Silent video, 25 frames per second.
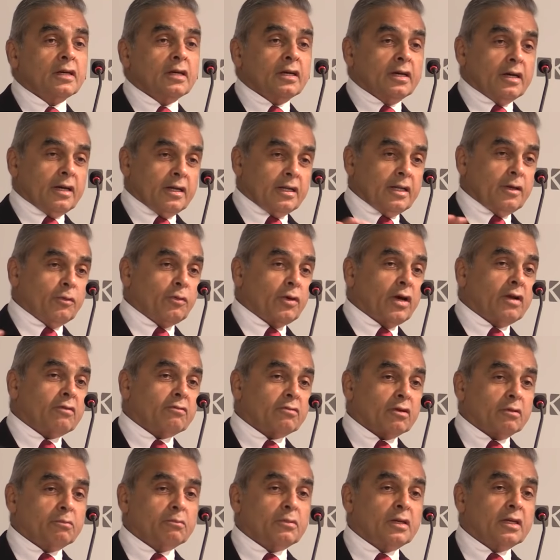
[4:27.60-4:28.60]
and he went
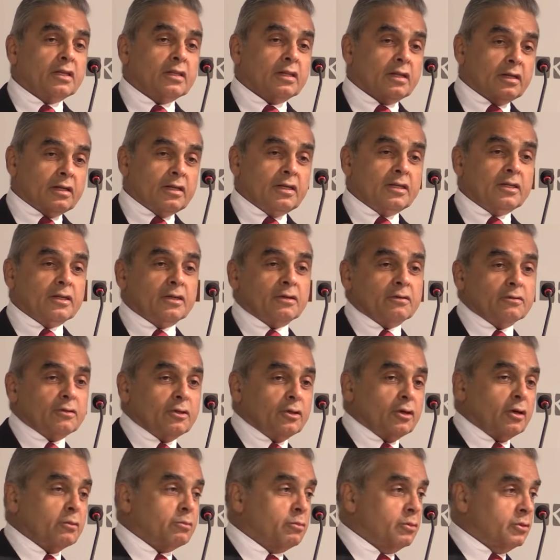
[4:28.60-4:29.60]
from being the leader of
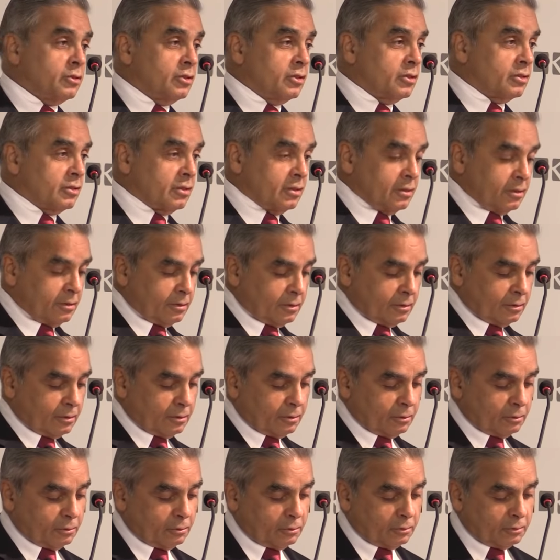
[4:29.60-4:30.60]
the opposition
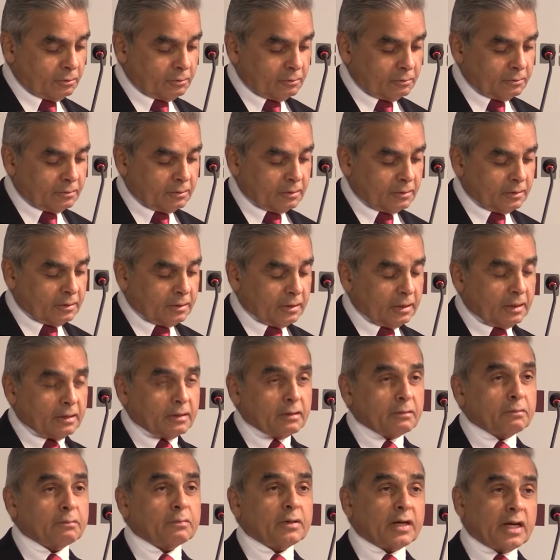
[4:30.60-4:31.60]
to
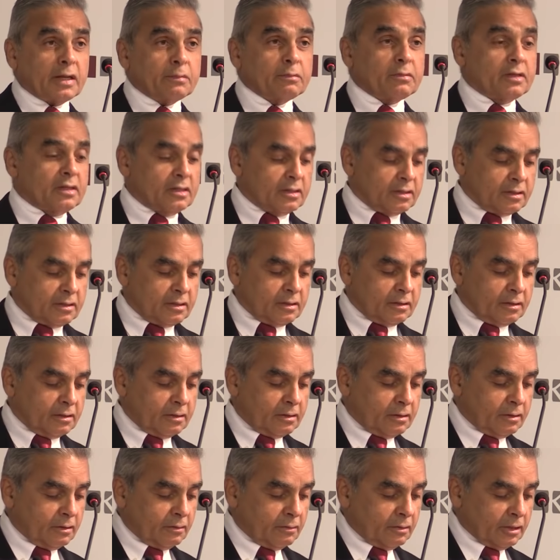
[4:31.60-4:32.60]
the Prime Minister
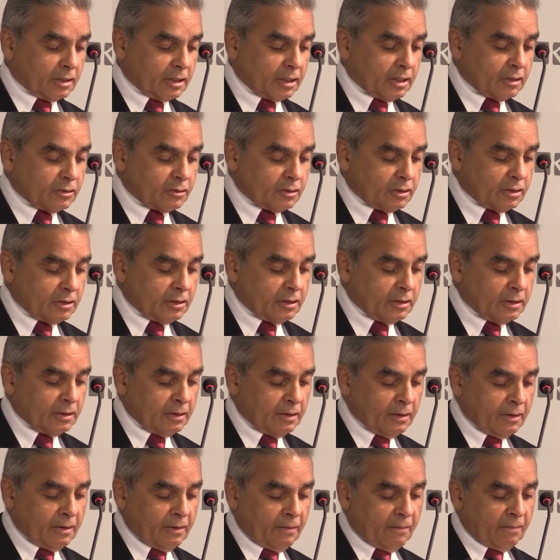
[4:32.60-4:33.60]
of the country,
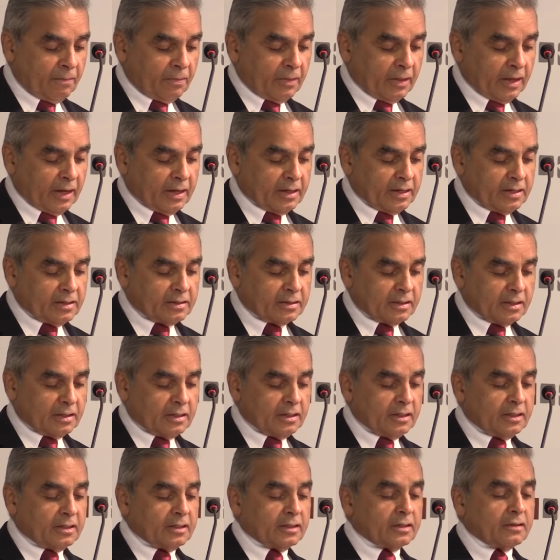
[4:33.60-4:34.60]
and he's the
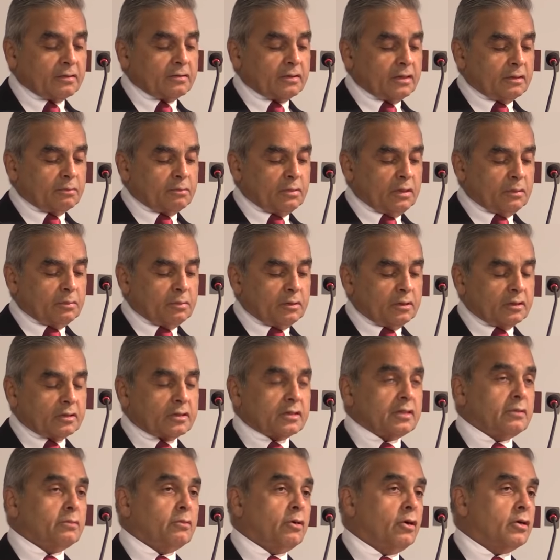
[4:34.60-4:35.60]
leader of the People's
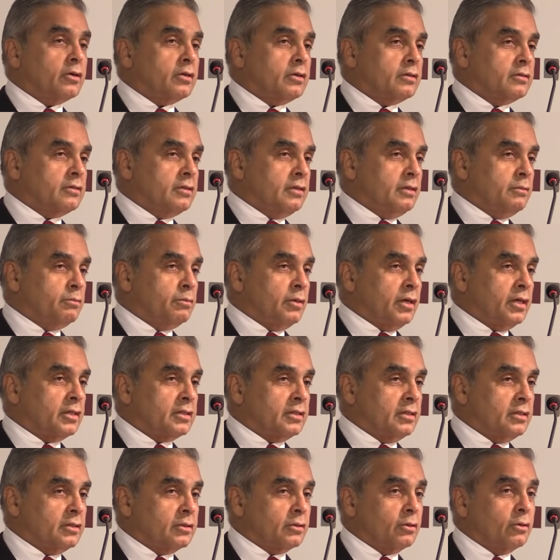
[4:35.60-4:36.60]
Democracy
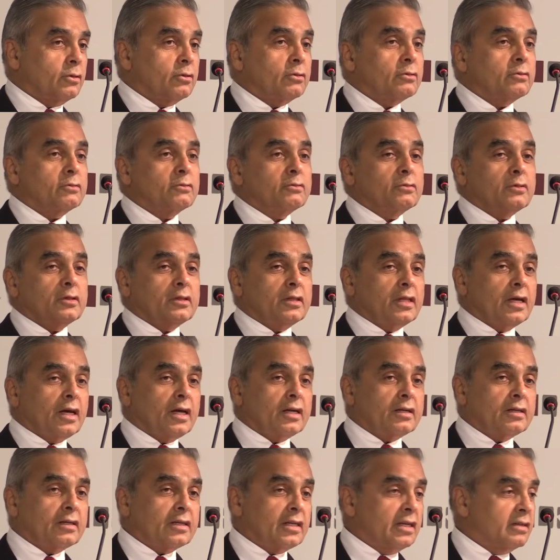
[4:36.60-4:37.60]
Party. So with
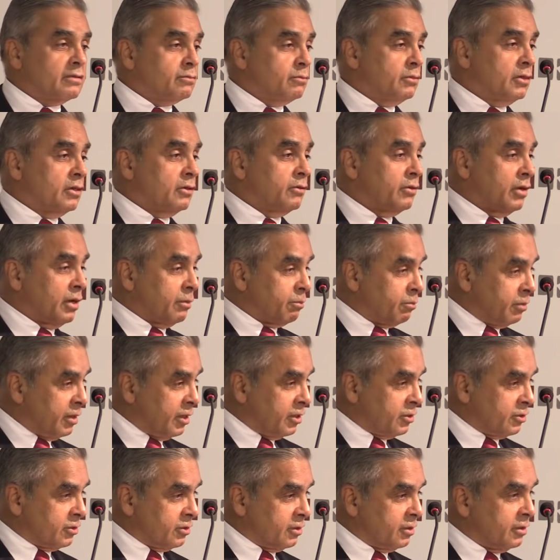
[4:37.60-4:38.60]
that, it gives me great
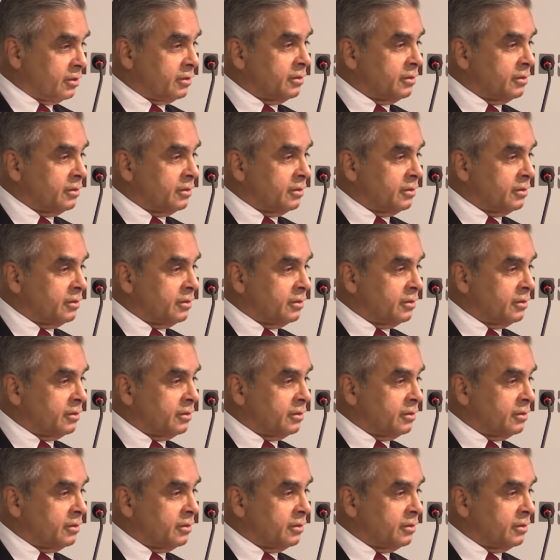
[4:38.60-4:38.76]
pleasure